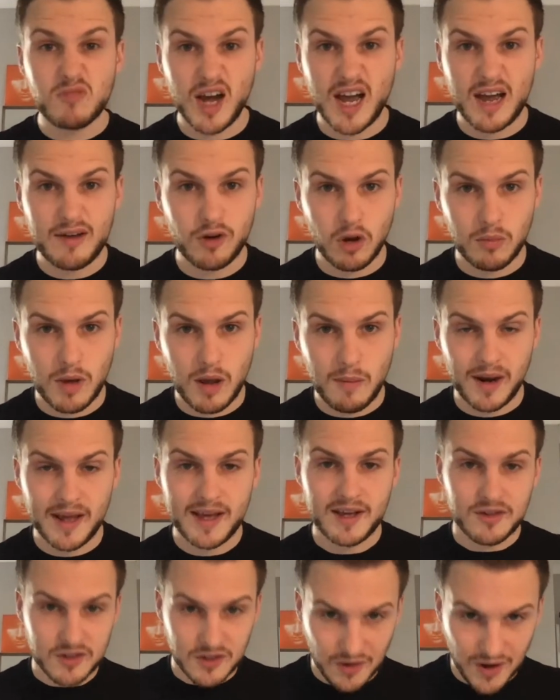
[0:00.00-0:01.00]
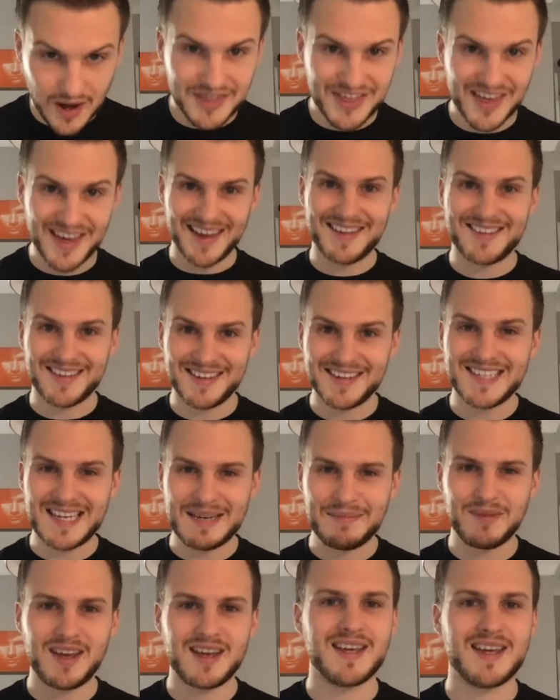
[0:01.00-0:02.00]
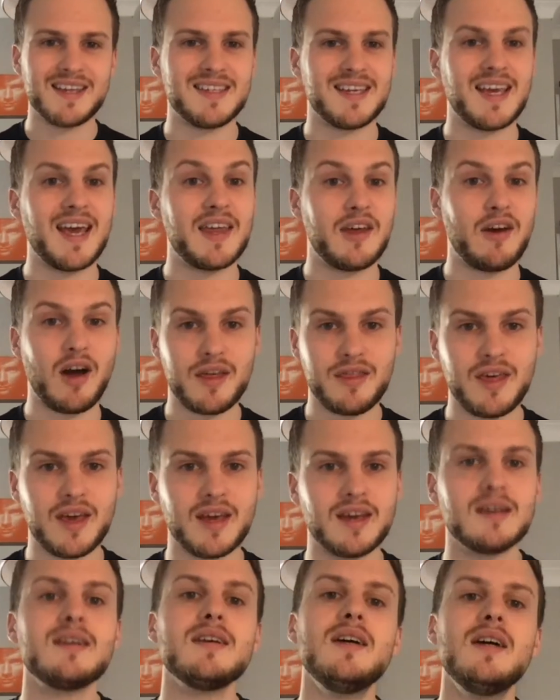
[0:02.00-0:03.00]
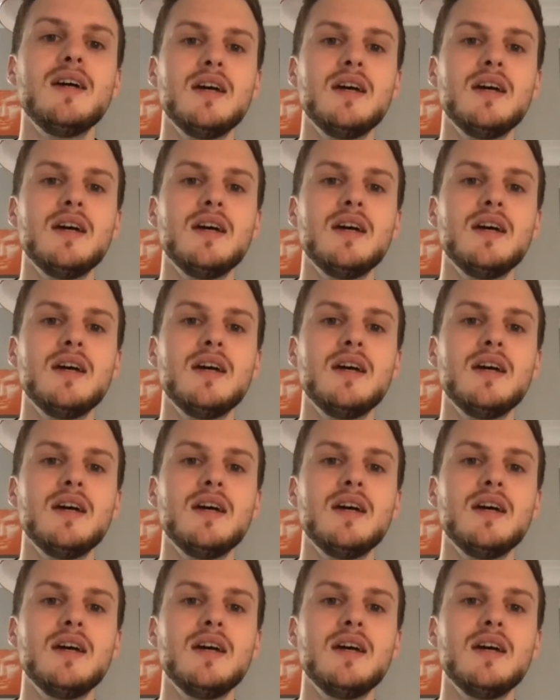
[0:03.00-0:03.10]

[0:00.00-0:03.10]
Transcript: have a lot on my plate, so it's going to take me a year to get there, I think.